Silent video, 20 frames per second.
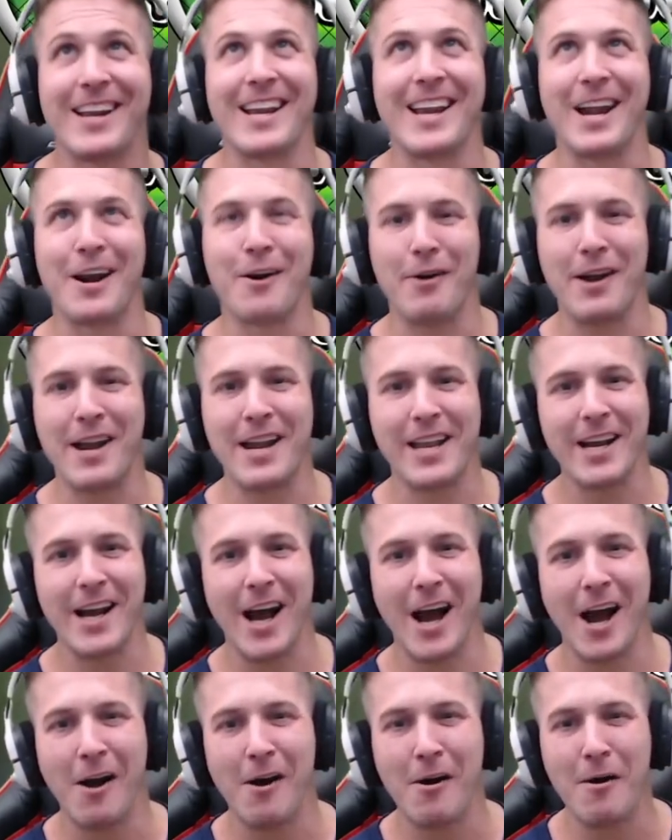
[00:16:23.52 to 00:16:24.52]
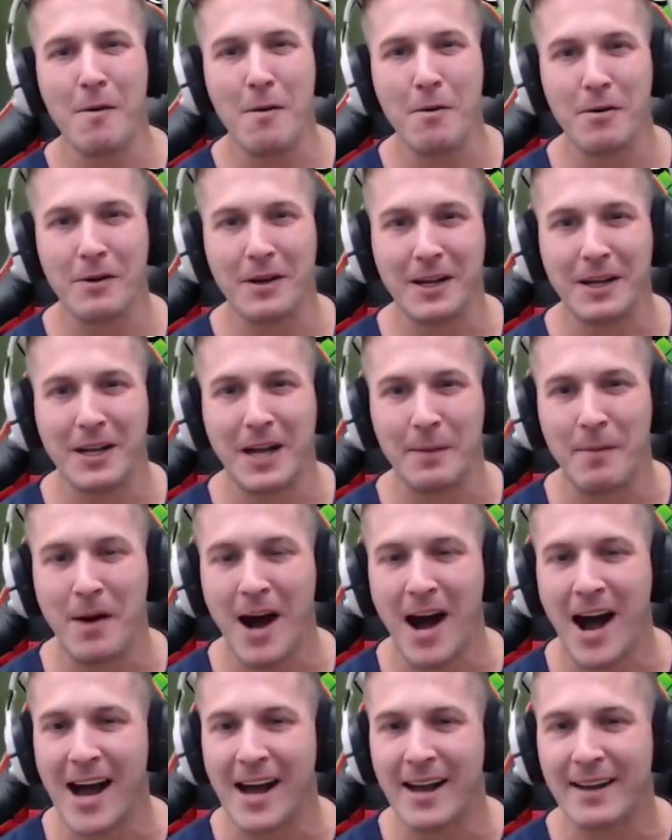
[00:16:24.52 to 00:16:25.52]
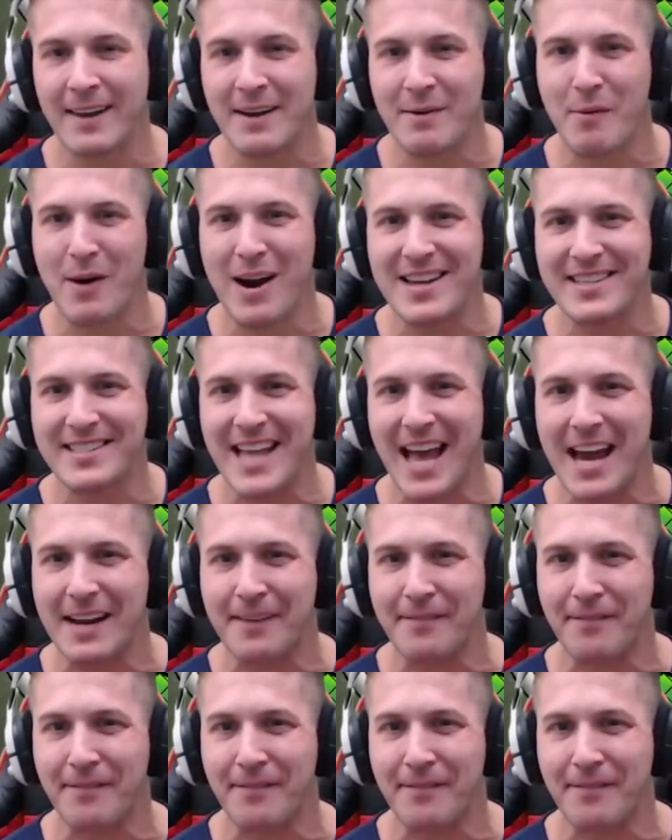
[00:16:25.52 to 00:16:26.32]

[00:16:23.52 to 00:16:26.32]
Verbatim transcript: Here we go! Come on! Where's that